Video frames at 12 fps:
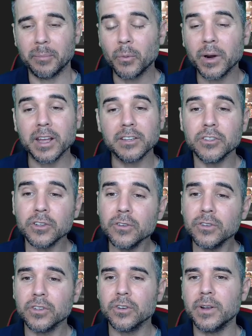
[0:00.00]
But what I do
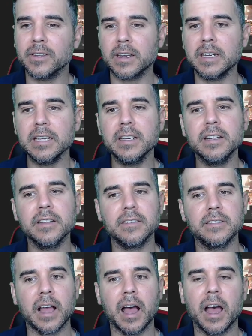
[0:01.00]
do is I need to
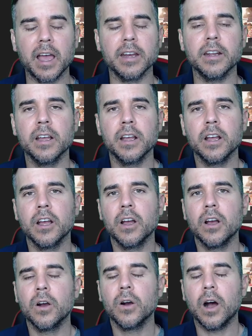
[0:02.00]
decide
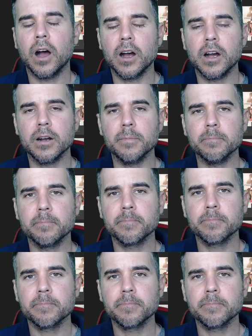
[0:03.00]
um,